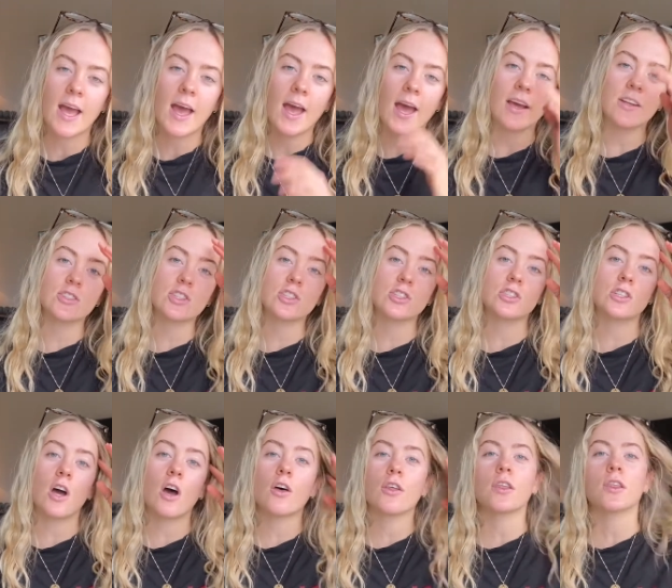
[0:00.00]
and to
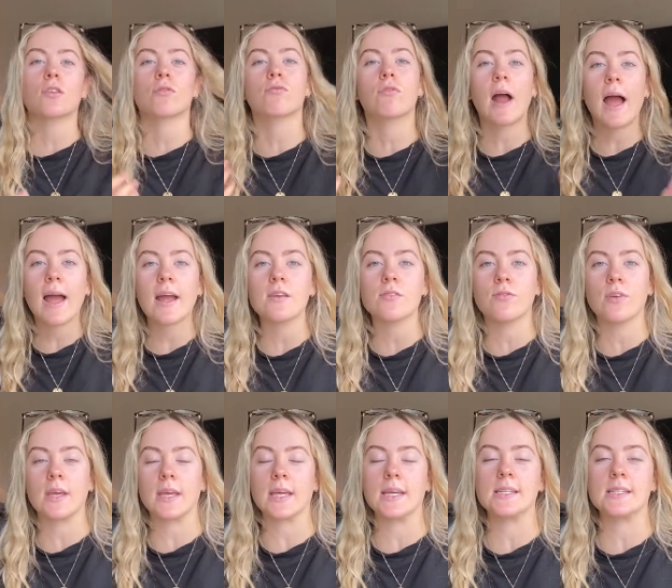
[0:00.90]
start
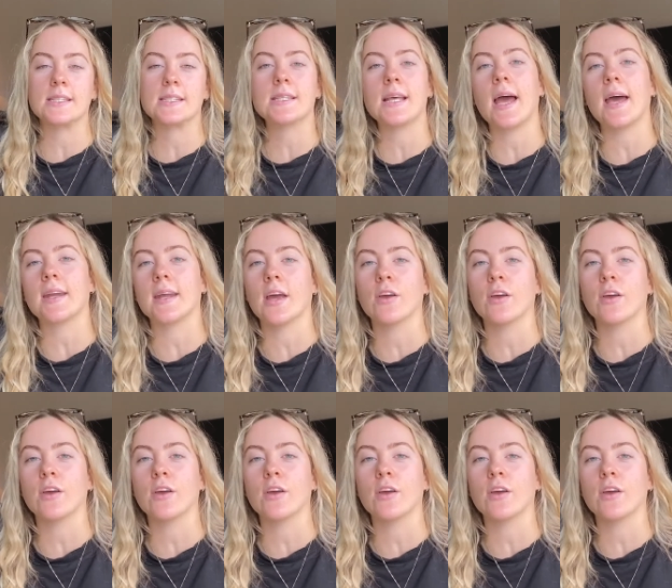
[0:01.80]
thriving instead